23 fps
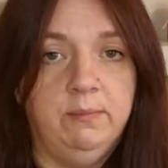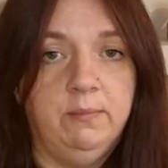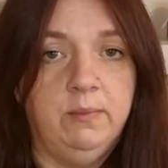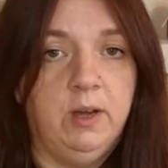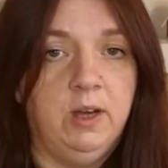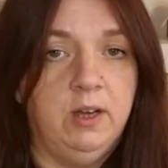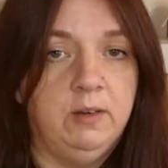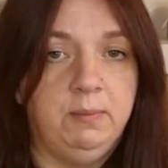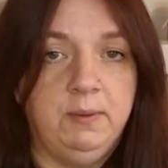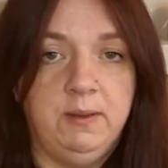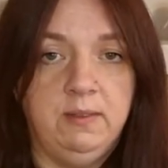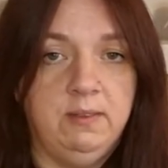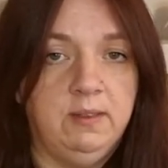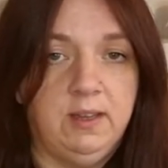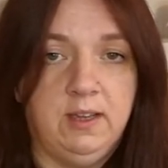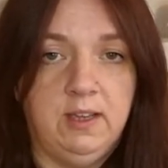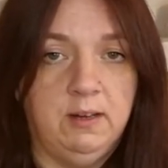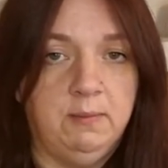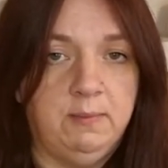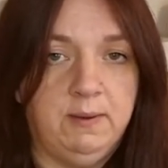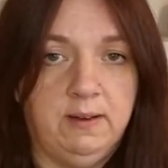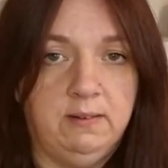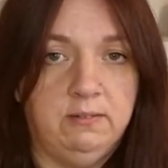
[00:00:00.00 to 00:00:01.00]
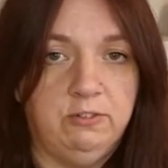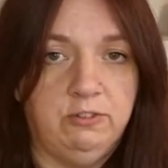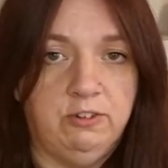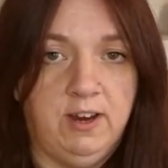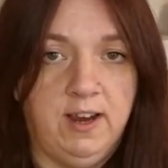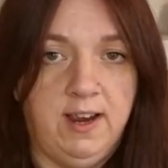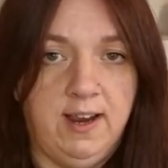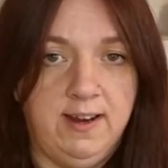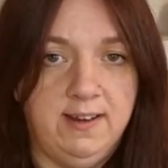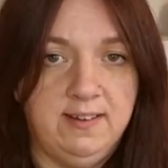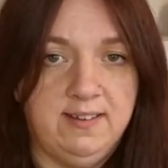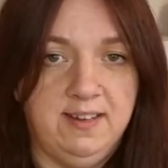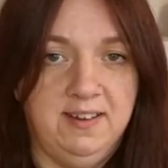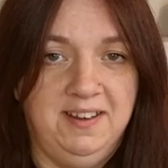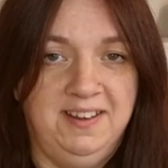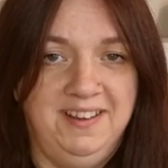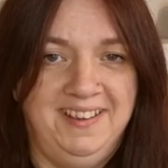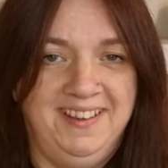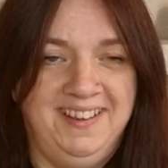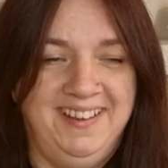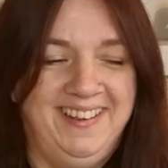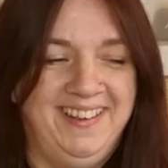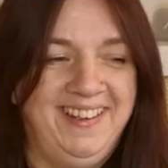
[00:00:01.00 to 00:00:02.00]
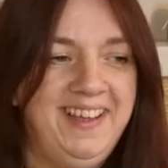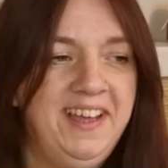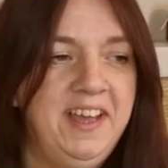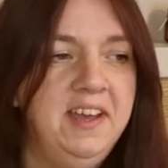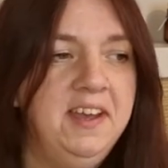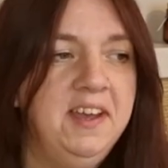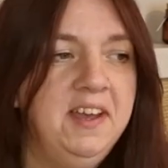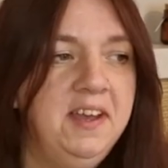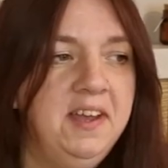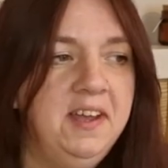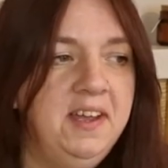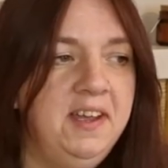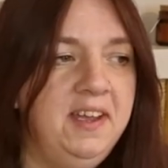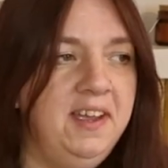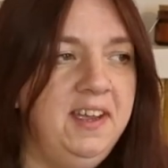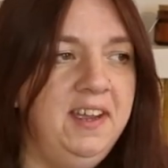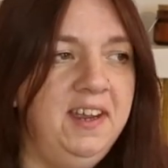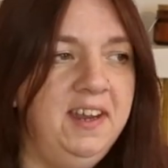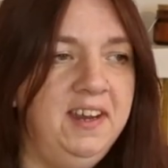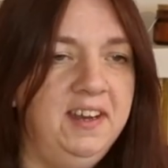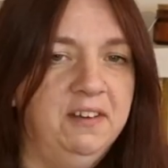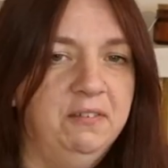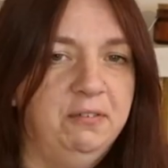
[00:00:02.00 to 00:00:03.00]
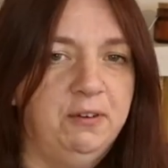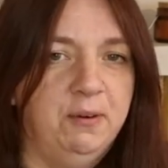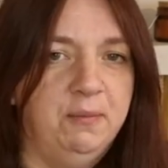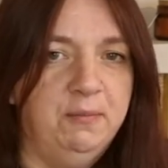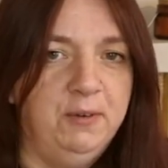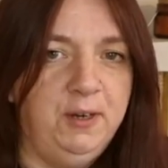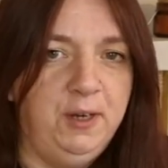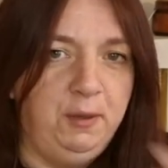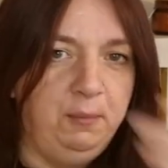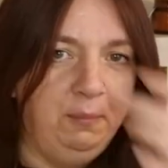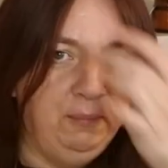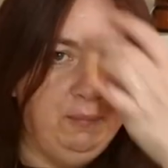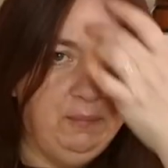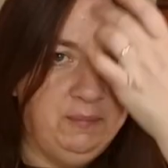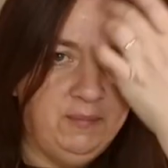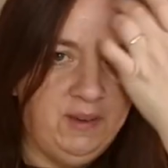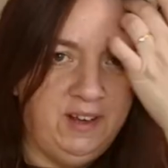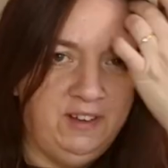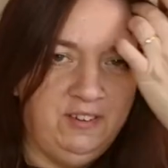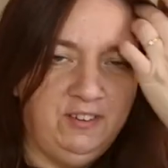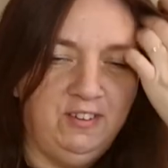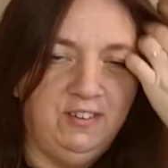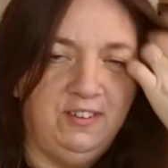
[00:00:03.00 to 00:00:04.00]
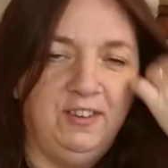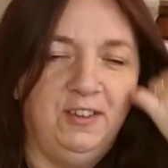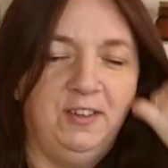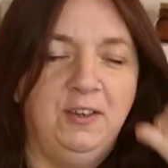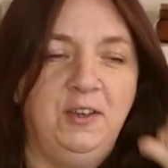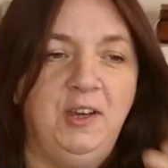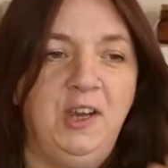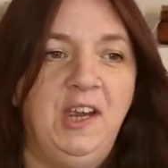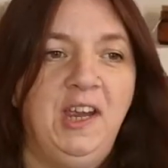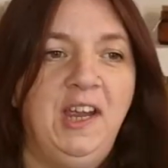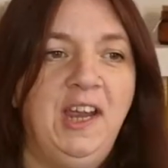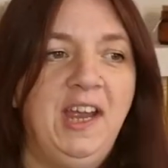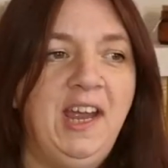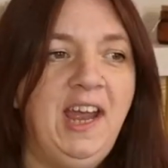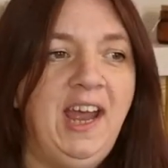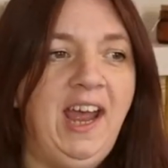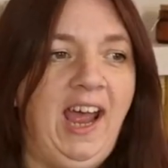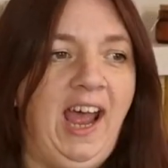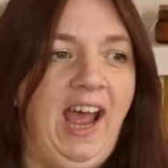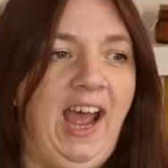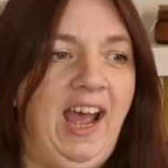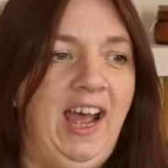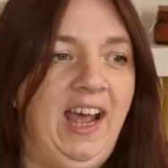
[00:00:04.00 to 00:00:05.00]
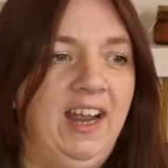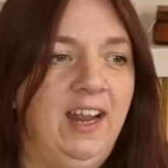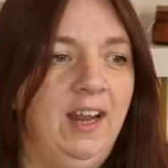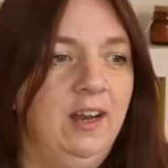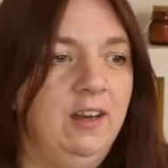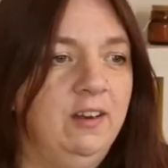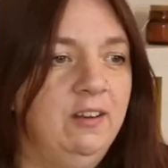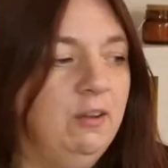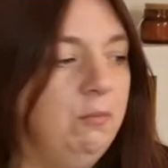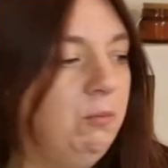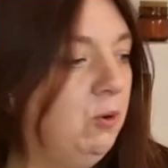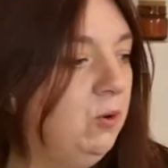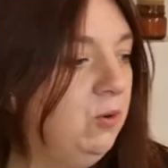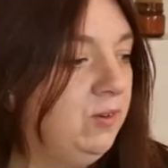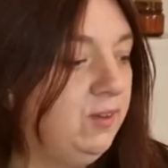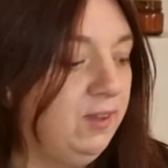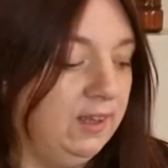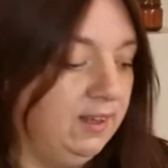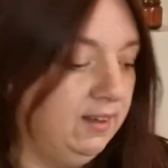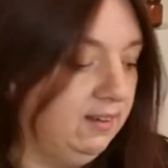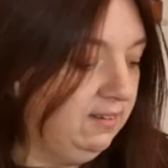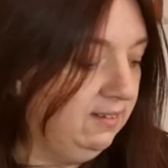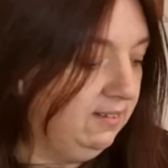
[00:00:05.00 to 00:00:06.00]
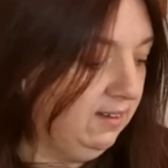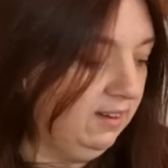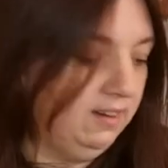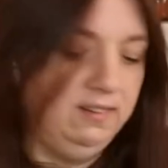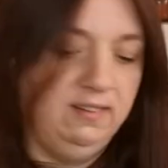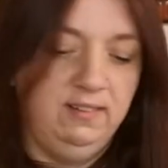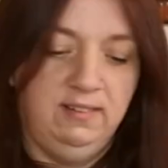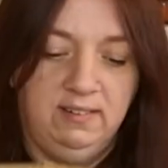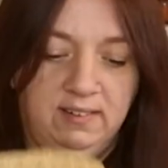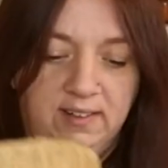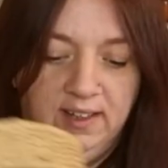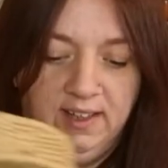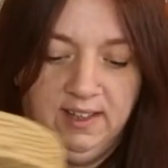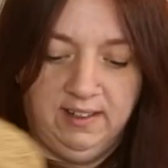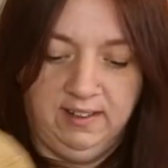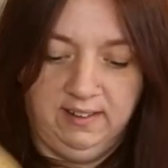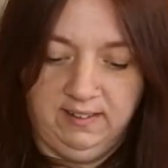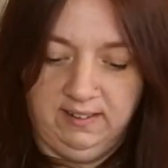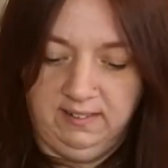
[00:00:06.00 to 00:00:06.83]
I'd been thinking about trays in the front room, as you do, and I bought it. So yeah,